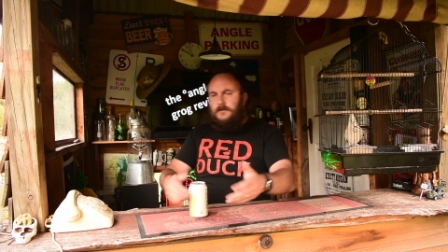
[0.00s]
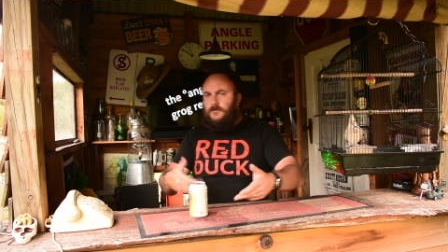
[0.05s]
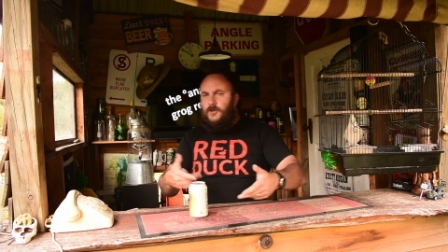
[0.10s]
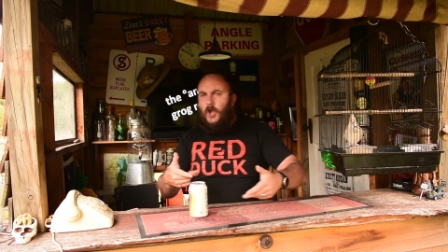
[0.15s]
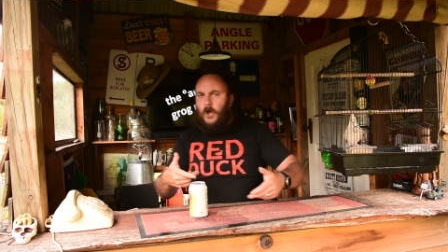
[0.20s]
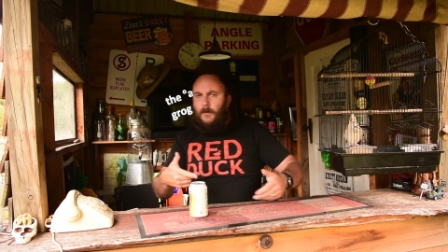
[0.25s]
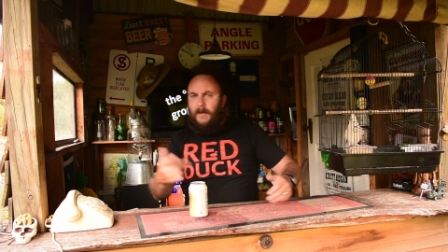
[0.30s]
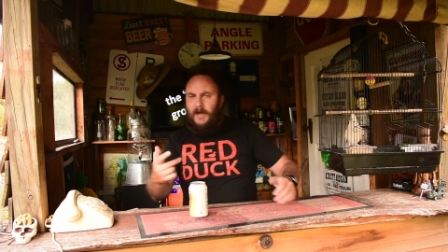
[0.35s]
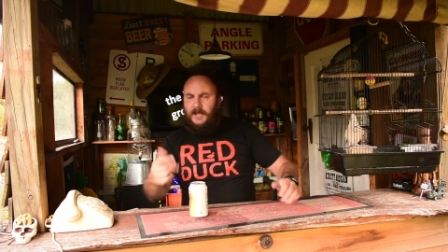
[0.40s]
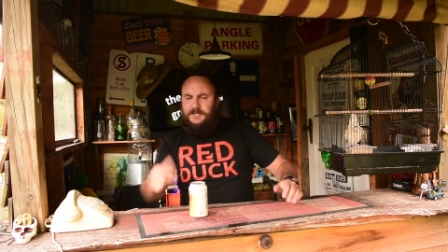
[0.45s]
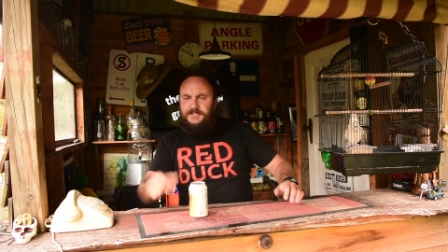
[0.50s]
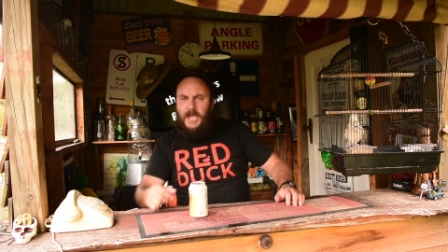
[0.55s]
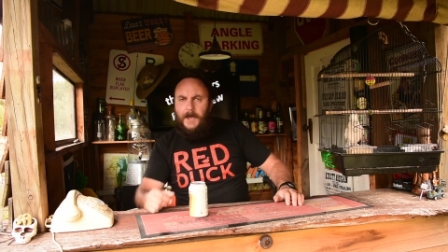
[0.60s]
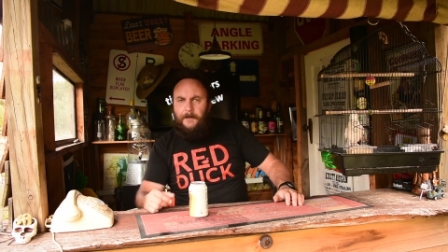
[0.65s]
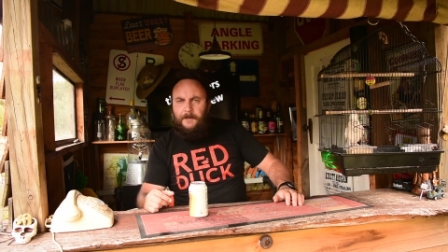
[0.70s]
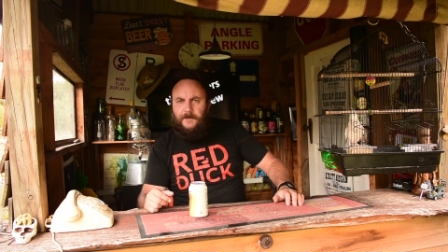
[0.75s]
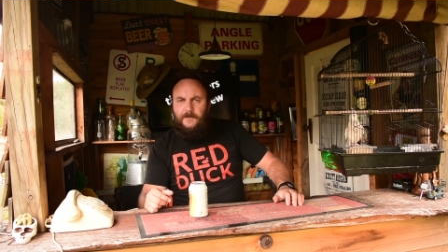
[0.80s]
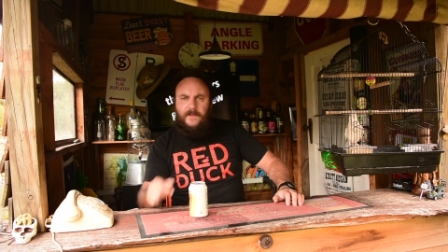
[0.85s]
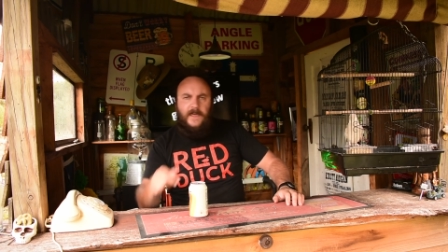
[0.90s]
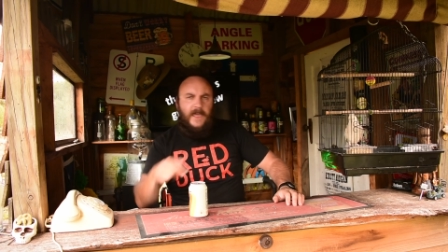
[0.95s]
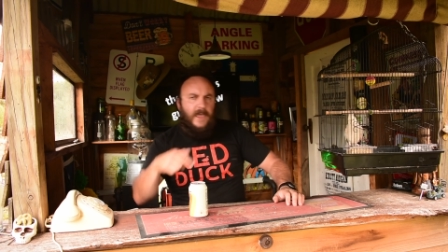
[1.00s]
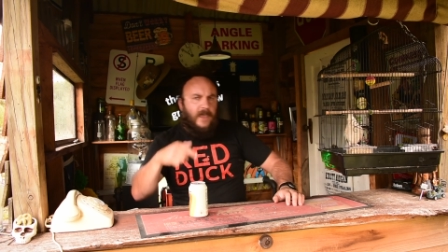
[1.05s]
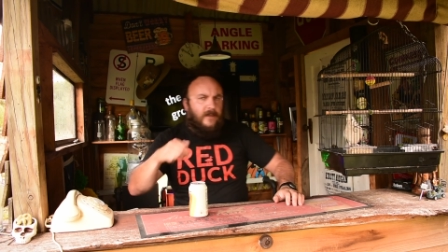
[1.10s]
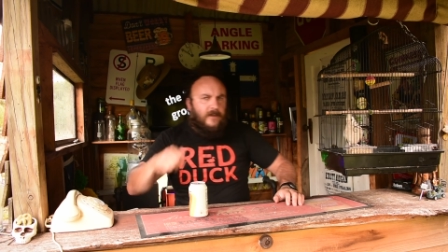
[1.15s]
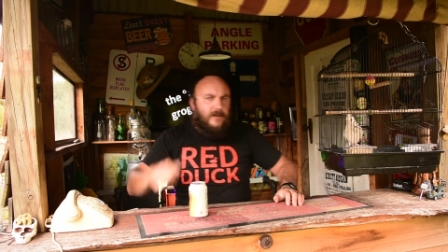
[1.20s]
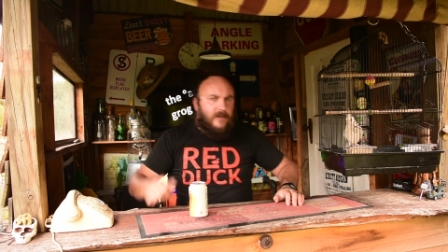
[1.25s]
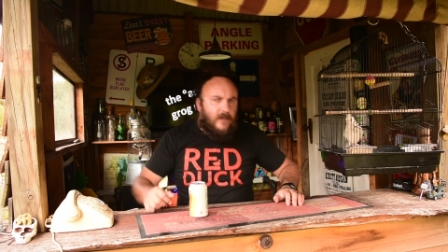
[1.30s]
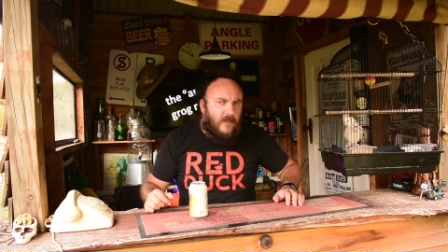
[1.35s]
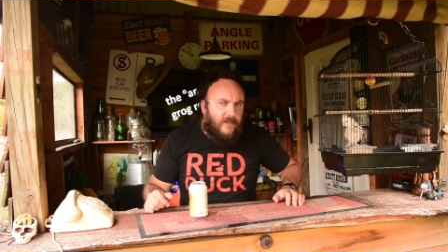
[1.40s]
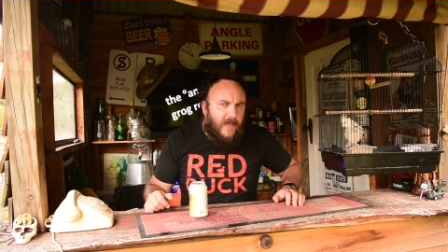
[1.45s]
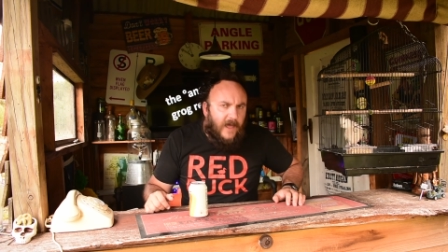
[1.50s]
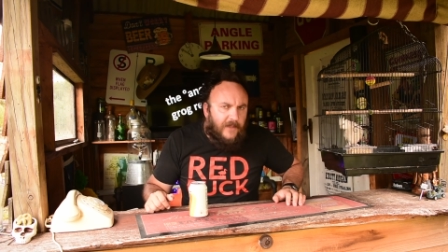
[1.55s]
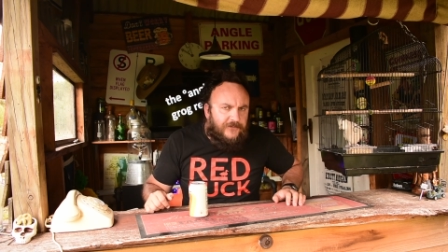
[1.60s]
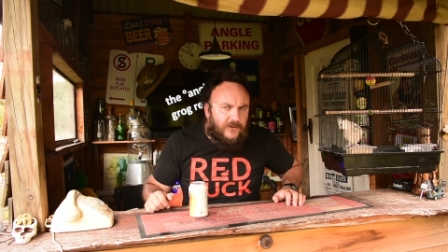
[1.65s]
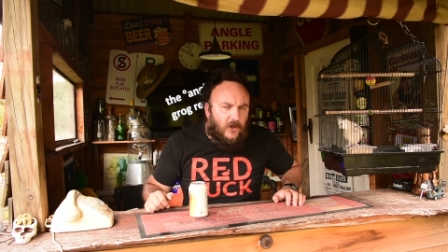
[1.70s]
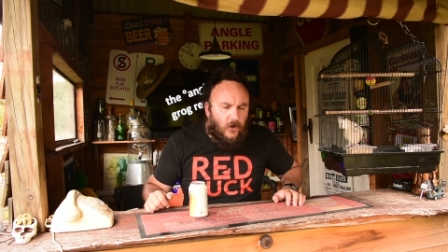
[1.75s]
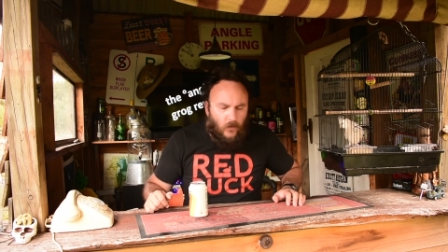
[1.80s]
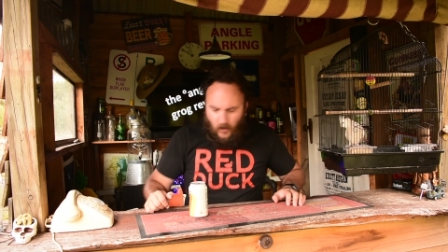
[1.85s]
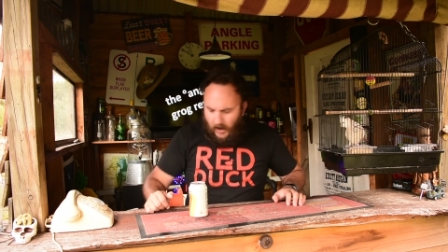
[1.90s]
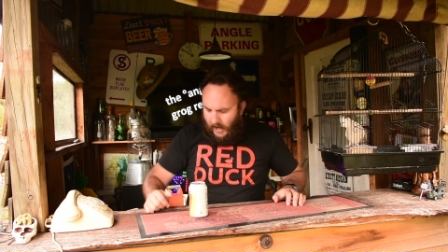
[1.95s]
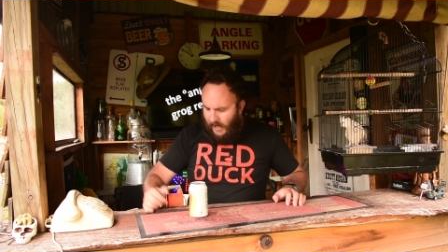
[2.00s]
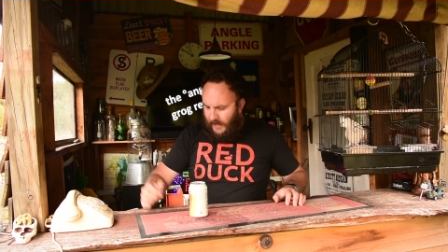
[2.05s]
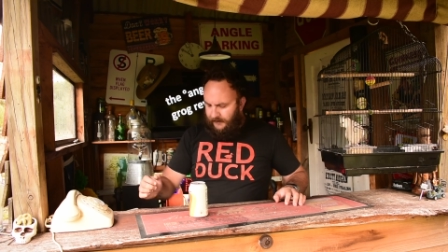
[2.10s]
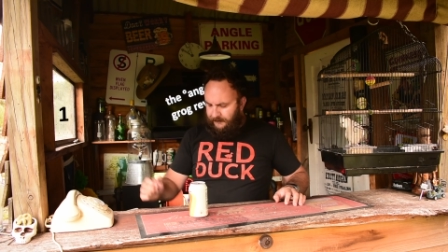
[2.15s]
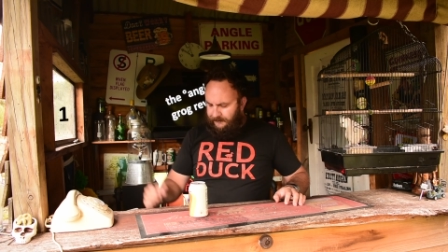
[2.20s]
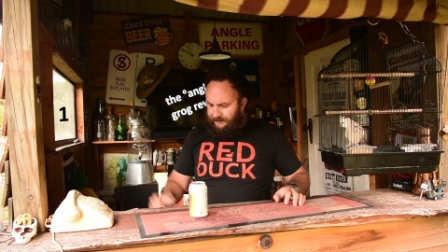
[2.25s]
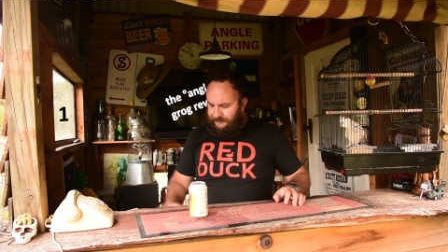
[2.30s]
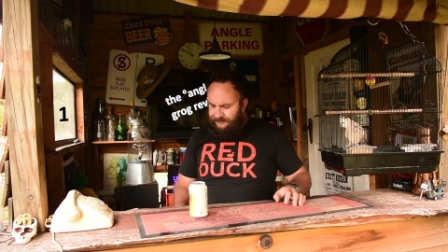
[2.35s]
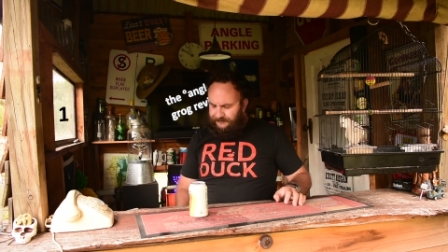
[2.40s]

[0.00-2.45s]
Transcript: not much happened there. That's a one.